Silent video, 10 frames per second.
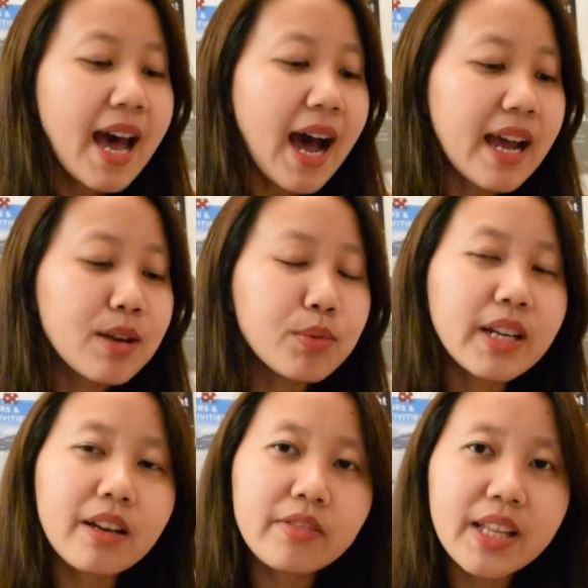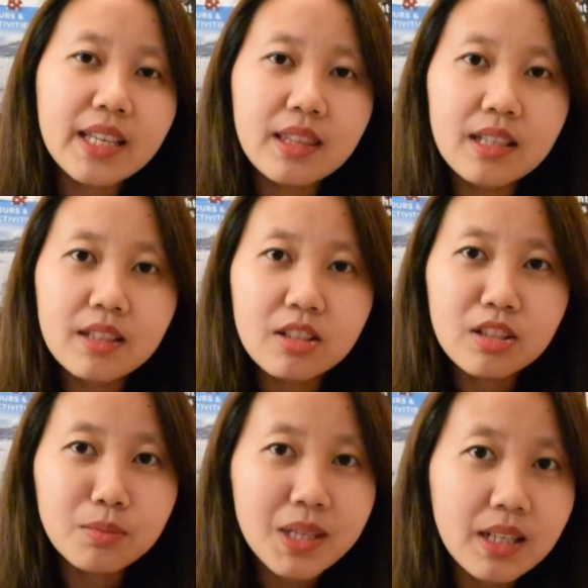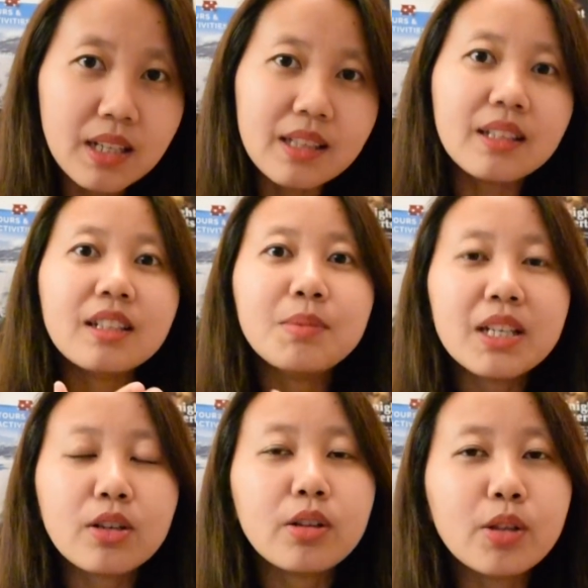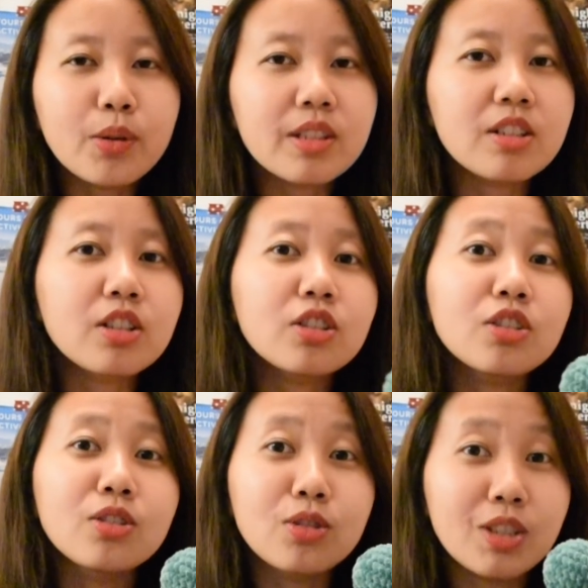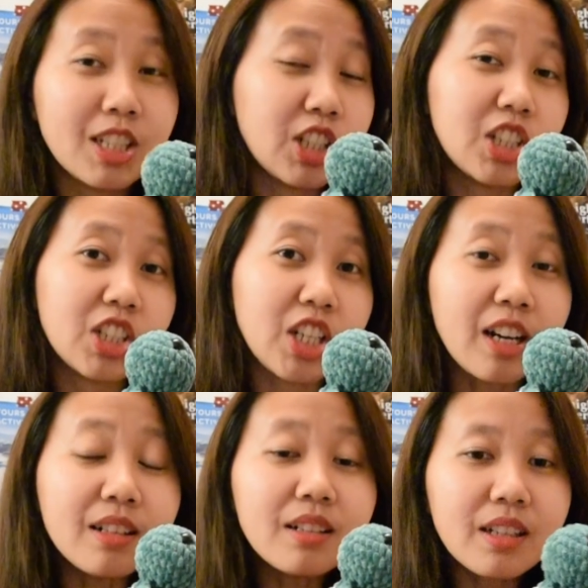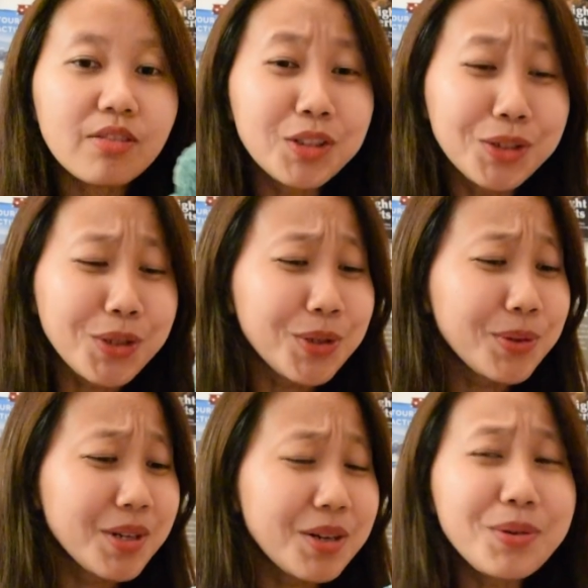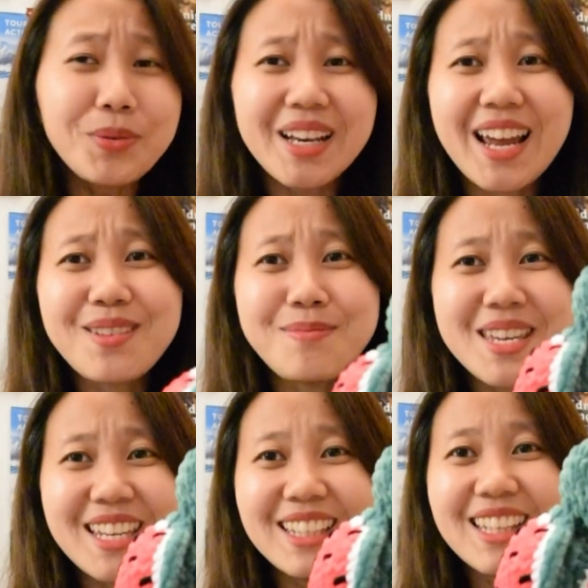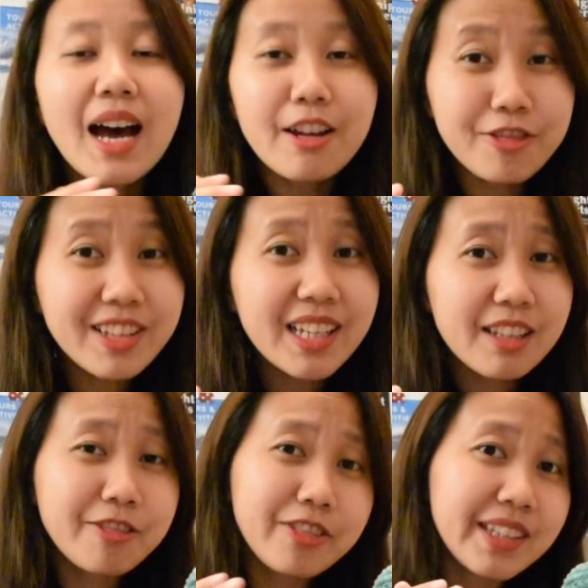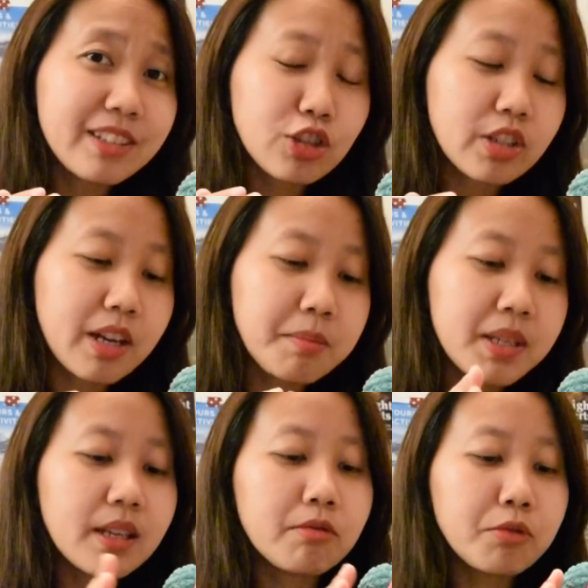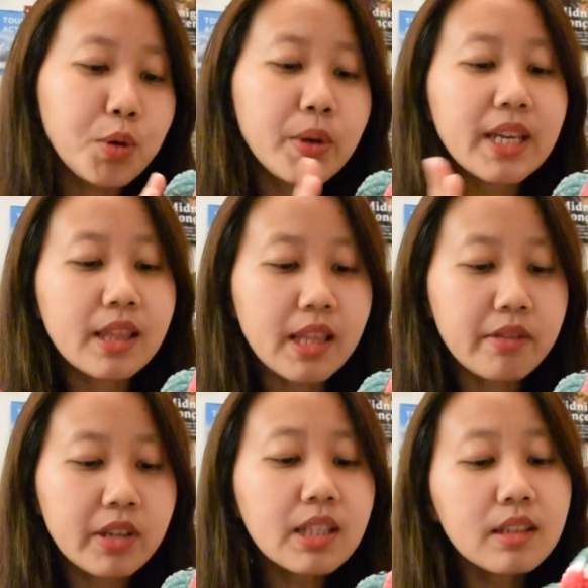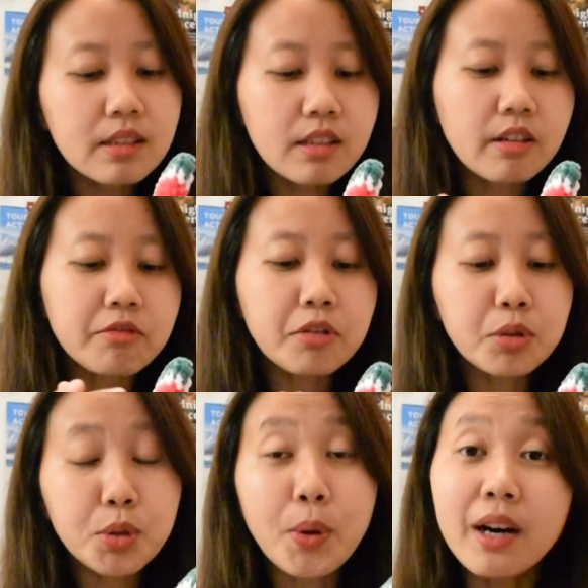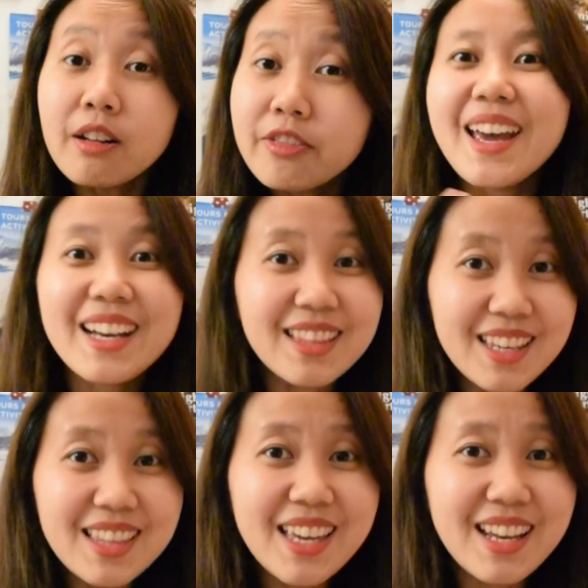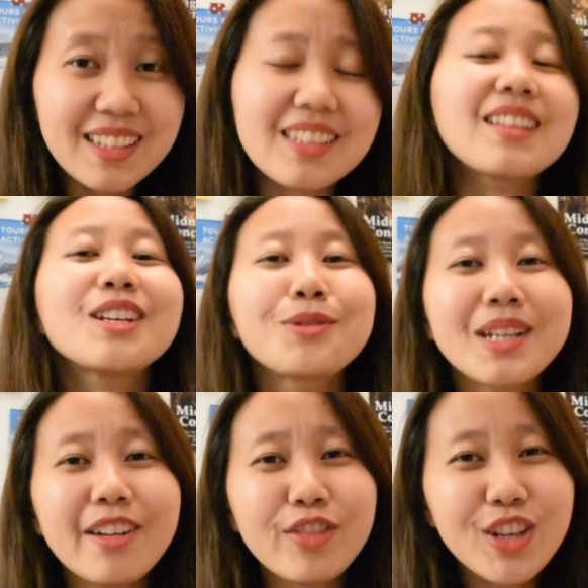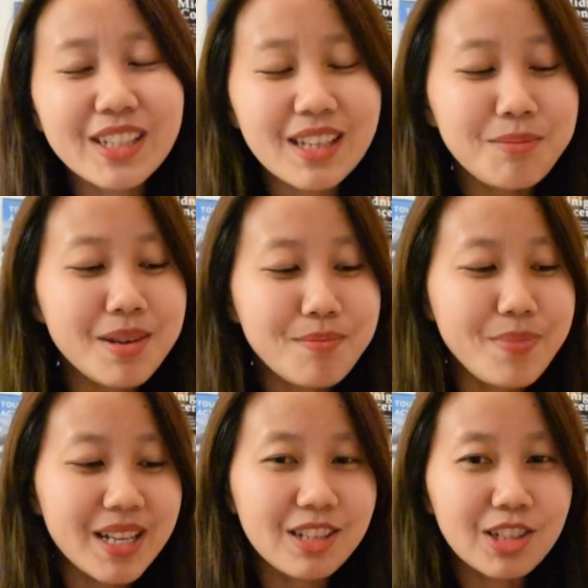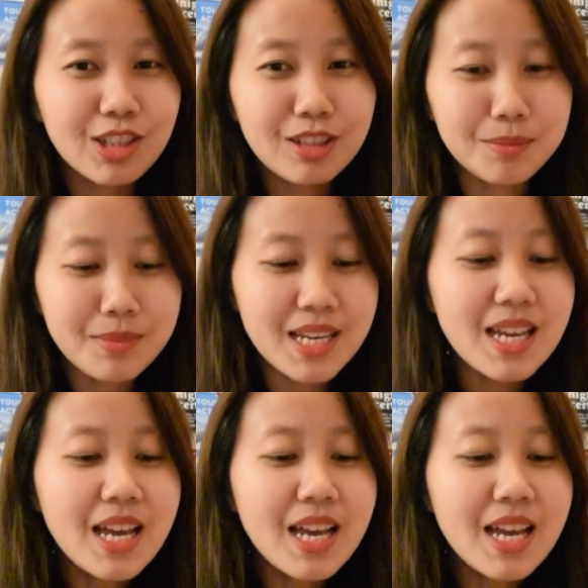I would have liked it to be a little bit closer to the shell, if you know what I mean. I feel like the fins should have been in row 11 instead of row 12, and I think that aesthetic would have looked a bit better to me.